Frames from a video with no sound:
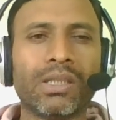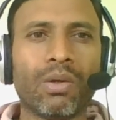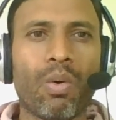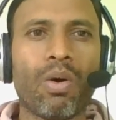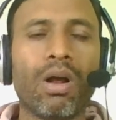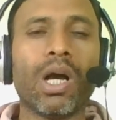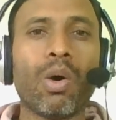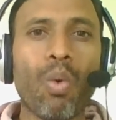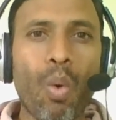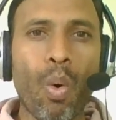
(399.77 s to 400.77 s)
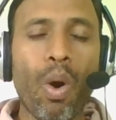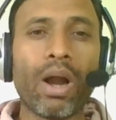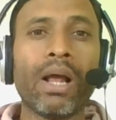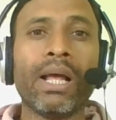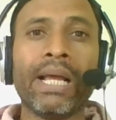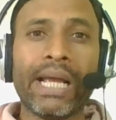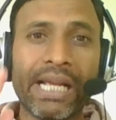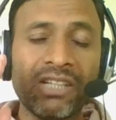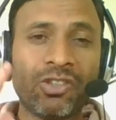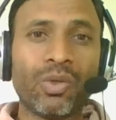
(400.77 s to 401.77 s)
No. Or
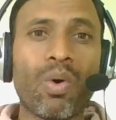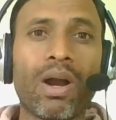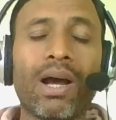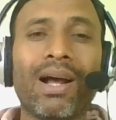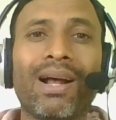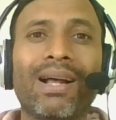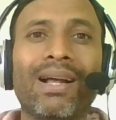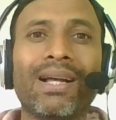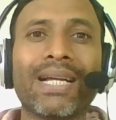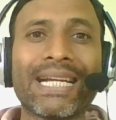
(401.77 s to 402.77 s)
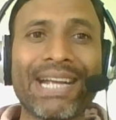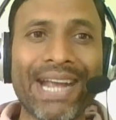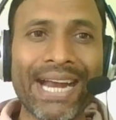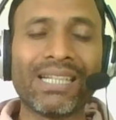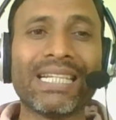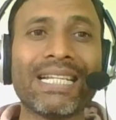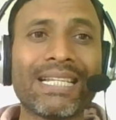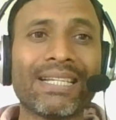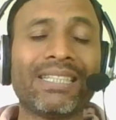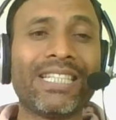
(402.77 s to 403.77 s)
if you're gonna get in
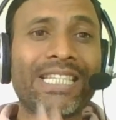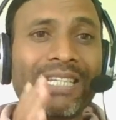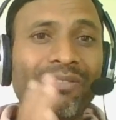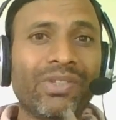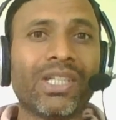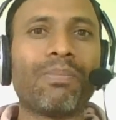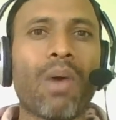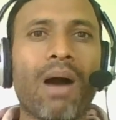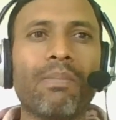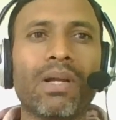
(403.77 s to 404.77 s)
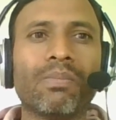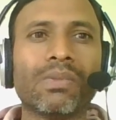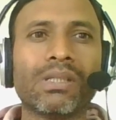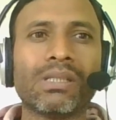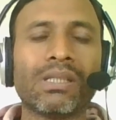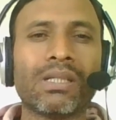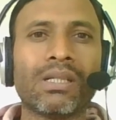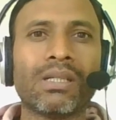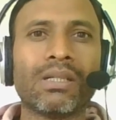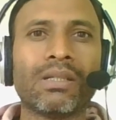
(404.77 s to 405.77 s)
such severe problem,
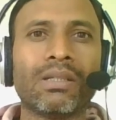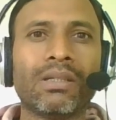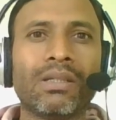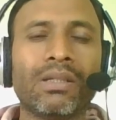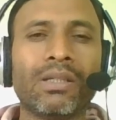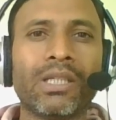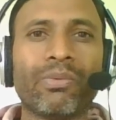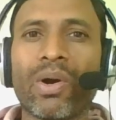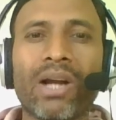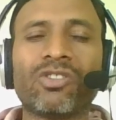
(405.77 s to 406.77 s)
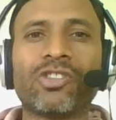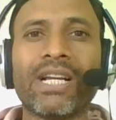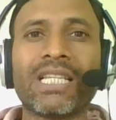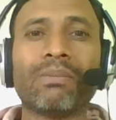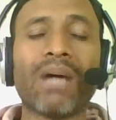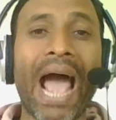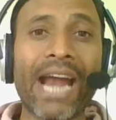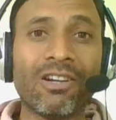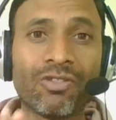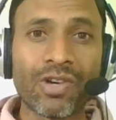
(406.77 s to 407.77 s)
you're gonna face some
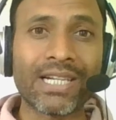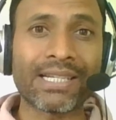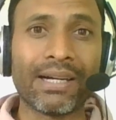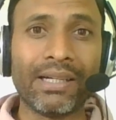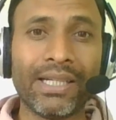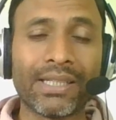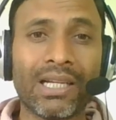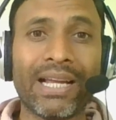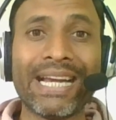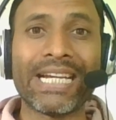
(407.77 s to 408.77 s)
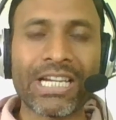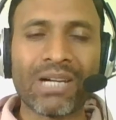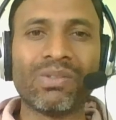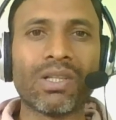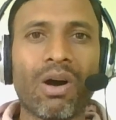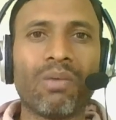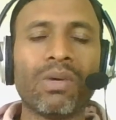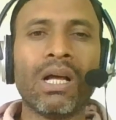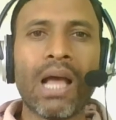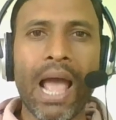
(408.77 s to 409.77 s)
adverse condition in terms of
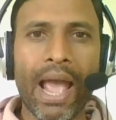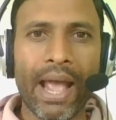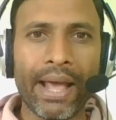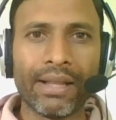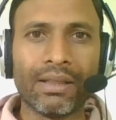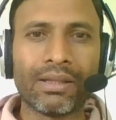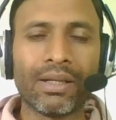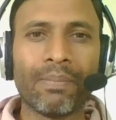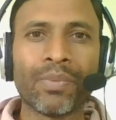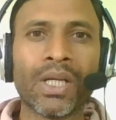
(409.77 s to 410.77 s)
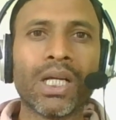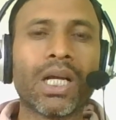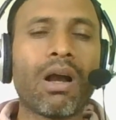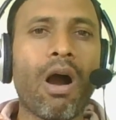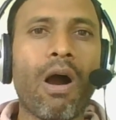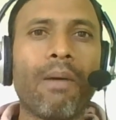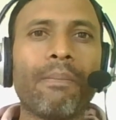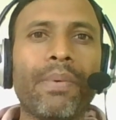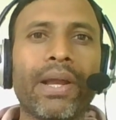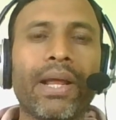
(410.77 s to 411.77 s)
health,
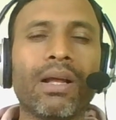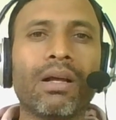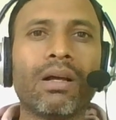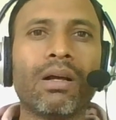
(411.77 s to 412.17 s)
company